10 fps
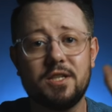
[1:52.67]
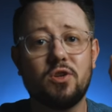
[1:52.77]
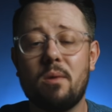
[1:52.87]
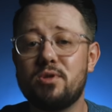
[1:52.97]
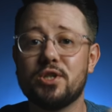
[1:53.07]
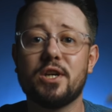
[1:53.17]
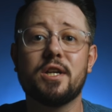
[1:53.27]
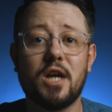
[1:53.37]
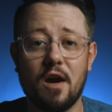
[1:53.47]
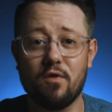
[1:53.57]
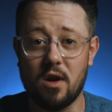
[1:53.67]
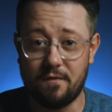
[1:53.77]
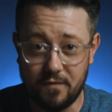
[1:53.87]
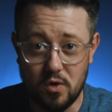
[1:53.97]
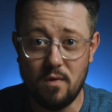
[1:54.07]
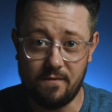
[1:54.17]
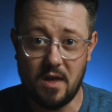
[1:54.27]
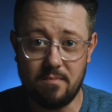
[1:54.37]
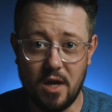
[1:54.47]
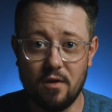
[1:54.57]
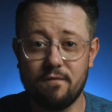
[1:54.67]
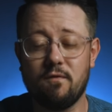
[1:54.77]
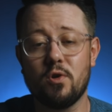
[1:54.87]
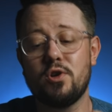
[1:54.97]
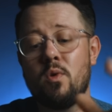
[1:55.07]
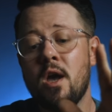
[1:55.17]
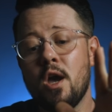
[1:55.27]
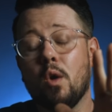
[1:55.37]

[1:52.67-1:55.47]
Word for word: So I'm just gonna cover a few of them here for you.